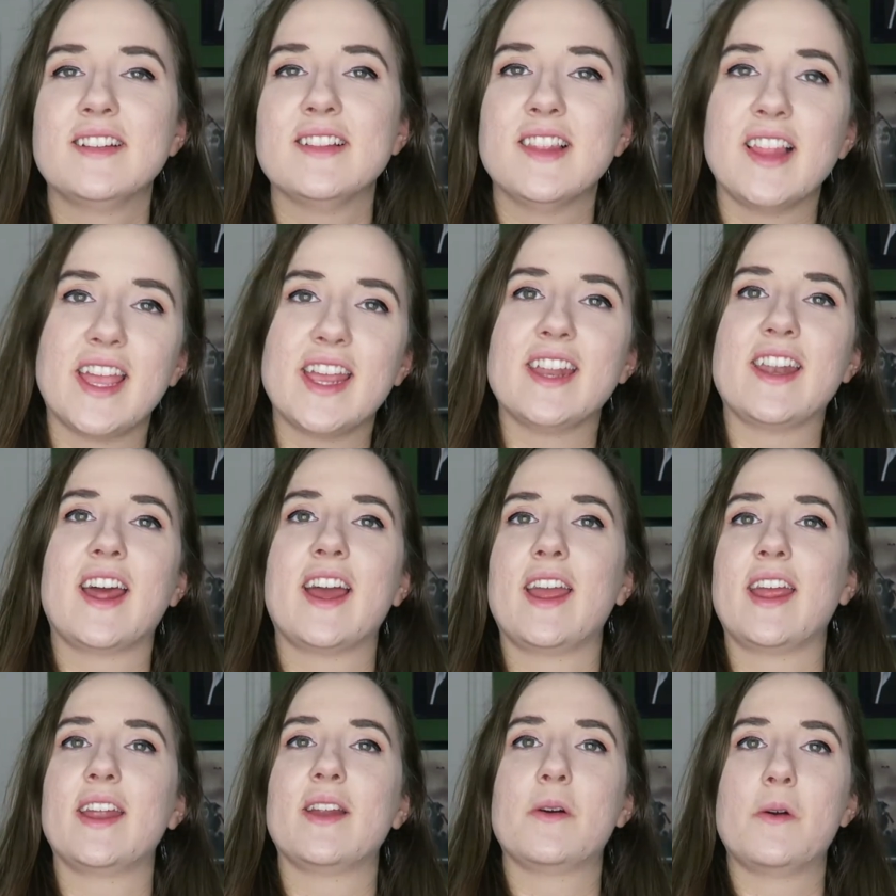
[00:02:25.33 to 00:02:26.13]
late
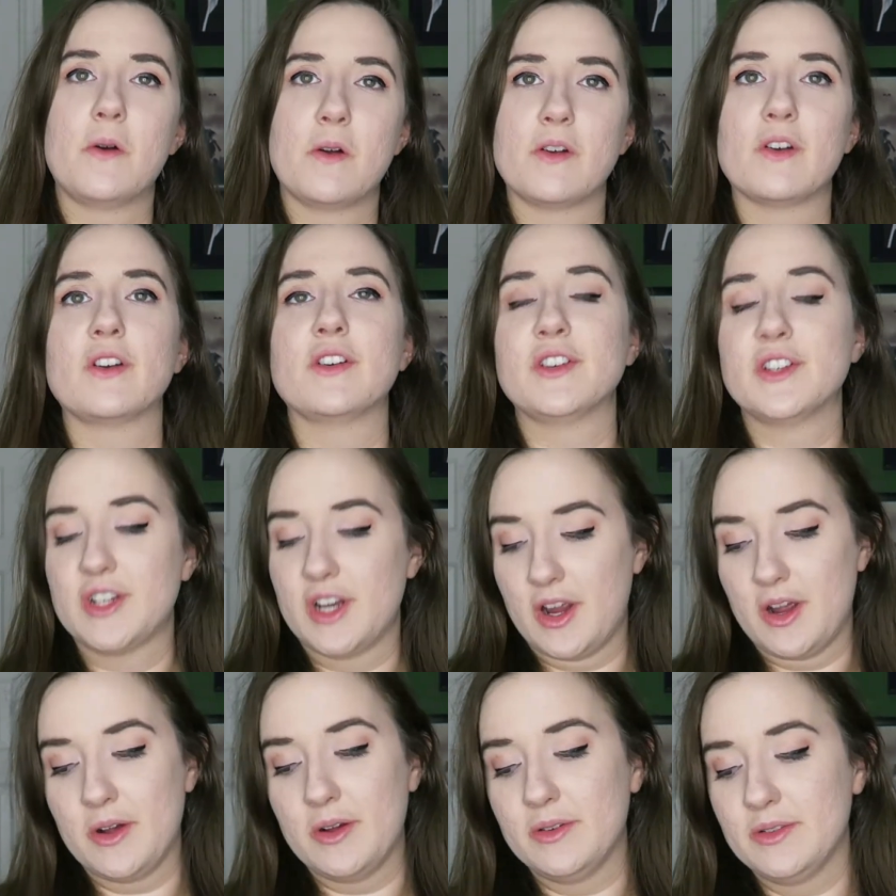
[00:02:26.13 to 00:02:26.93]
night horror
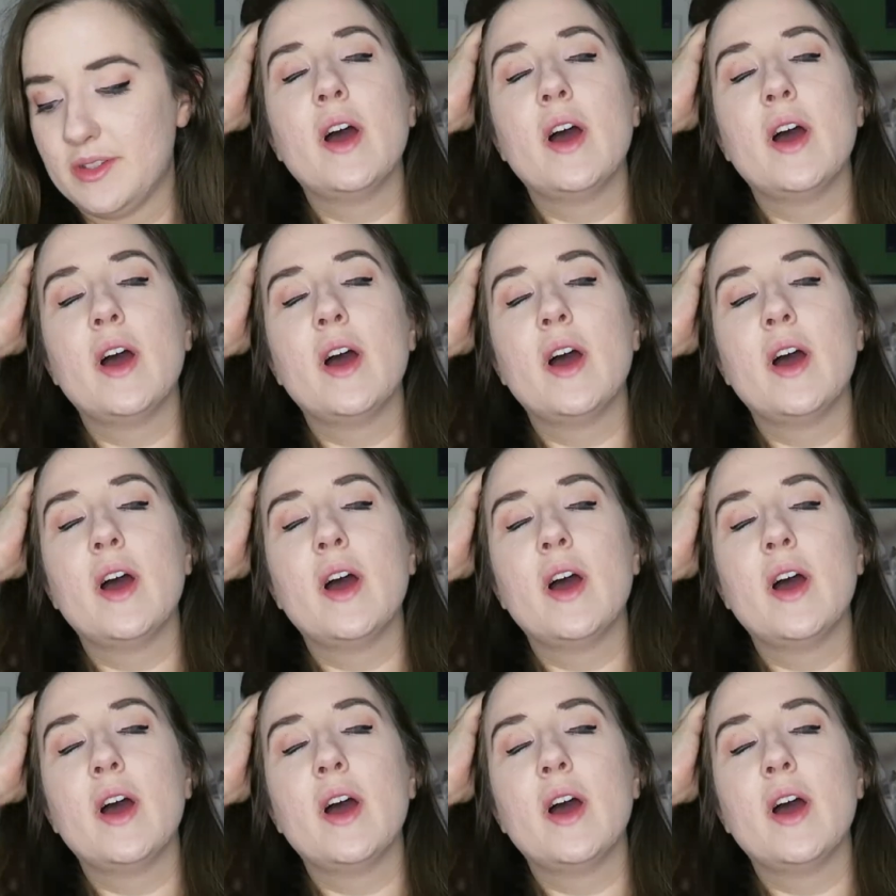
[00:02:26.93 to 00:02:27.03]
show.